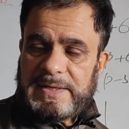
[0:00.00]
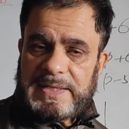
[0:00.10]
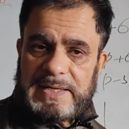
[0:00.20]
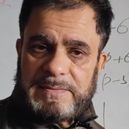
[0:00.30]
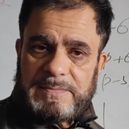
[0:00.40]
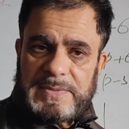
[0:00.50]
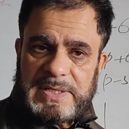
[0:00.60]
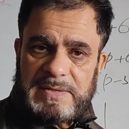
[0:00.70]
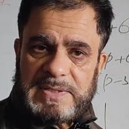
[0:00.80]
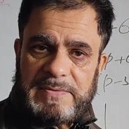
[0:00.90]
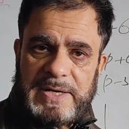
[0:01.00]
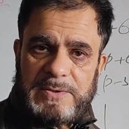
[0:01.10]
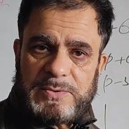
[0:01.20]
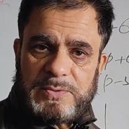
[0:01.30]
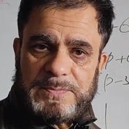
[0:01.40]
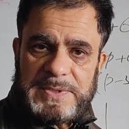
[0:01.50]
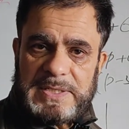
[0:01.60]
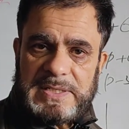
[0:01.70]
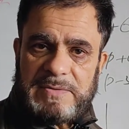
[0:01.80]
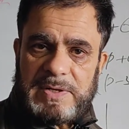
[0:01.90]
Then give the value to
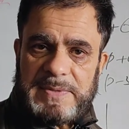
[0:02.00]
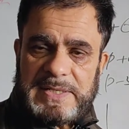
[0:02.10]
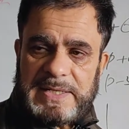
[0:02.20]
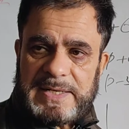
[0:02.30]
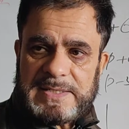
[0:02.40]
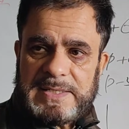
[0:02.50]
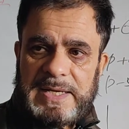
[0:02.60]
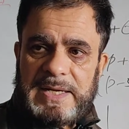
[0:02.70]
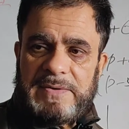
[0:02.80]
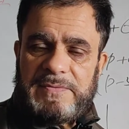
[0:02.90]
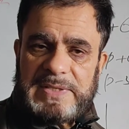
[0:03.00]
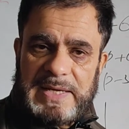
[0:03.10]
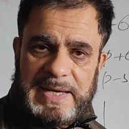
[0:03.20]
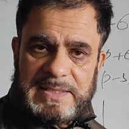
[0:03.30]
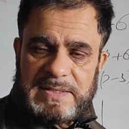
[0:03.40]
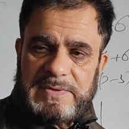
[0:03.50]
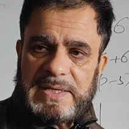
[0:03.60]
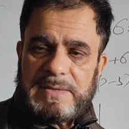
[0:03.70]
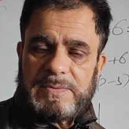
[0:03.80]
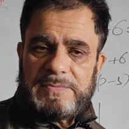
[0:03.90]
p dy by dx with either
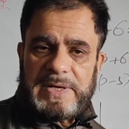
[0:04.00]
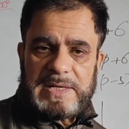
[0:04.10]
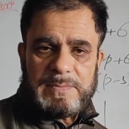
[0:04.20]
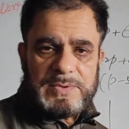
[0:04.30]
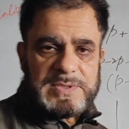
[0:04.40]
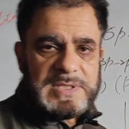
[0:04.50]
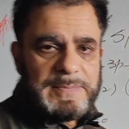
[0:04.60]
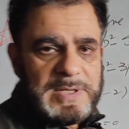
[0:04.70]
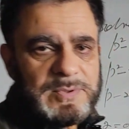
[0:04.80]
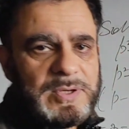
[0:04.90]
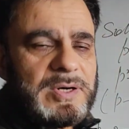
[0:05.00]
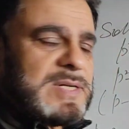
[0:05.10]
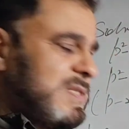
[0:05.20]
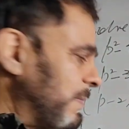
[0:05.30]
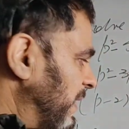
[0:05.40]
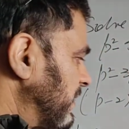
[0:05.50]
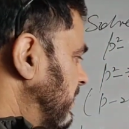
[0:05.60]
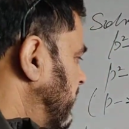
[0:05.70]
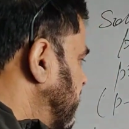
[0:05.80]
variable is separable or some other